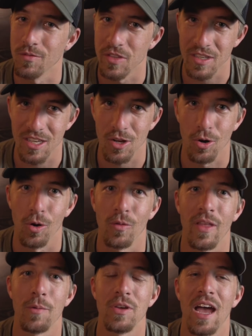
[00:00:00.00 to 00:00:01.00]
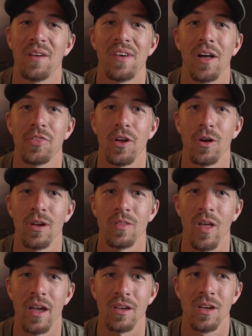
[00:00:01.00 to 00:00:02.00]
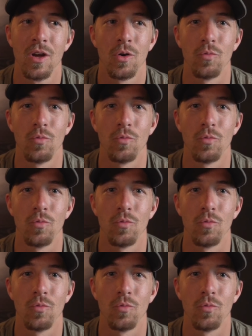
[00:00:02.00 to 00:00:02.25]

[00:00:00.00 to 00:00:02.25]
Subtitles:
of the gear that we have out there and like